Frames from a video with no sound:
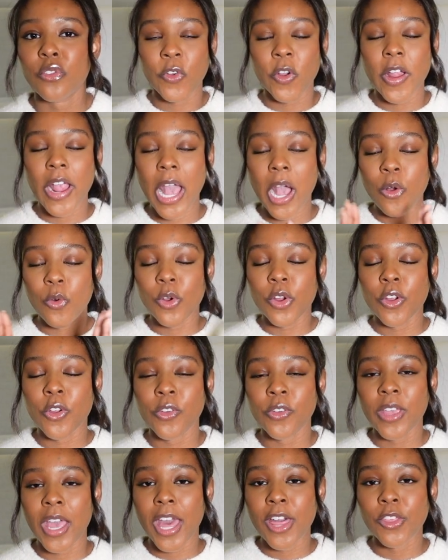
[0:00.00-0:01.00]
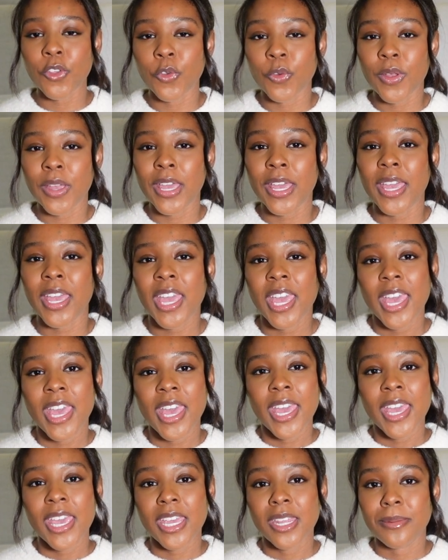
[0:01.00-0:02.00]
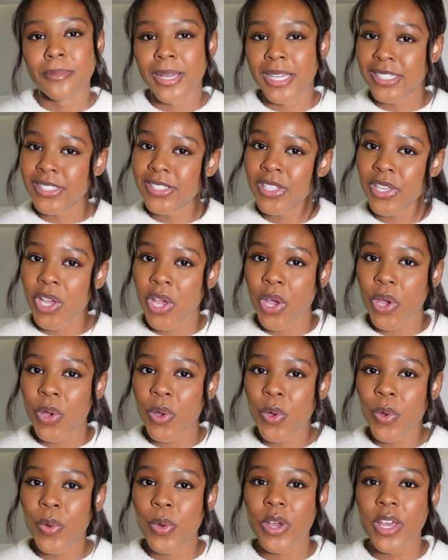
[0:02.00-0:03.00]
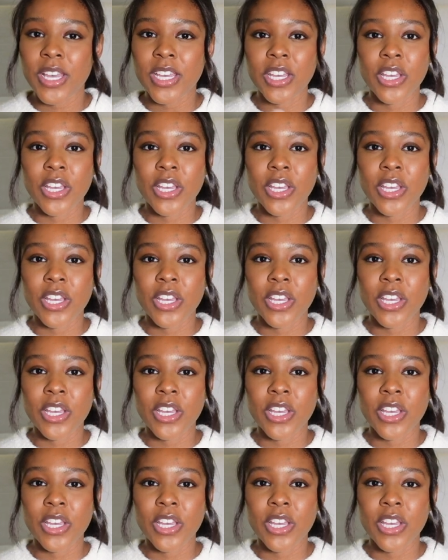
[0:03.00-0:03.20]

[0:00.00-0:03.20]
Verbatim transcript: for our gathering in Mexico,